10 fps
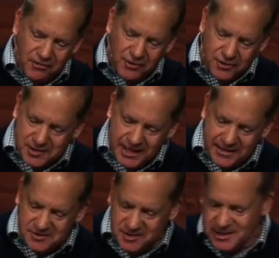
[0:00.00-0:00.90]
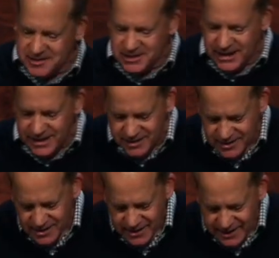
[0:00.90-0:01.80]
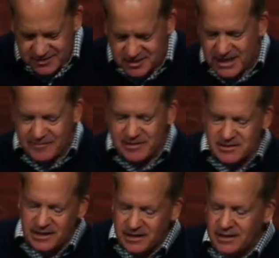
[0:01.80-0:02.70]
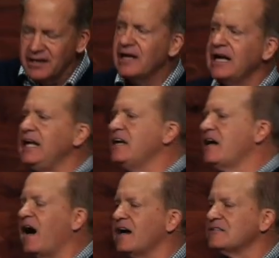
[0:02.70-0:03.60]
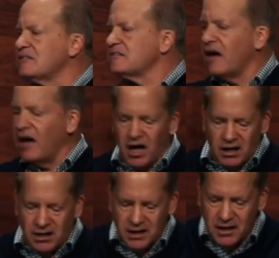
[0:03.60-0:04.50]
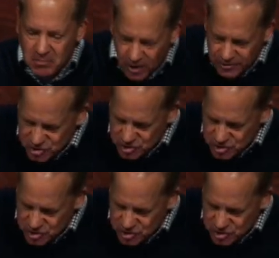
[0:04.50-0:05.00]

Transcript: 13, 16, and 17. He causes all, both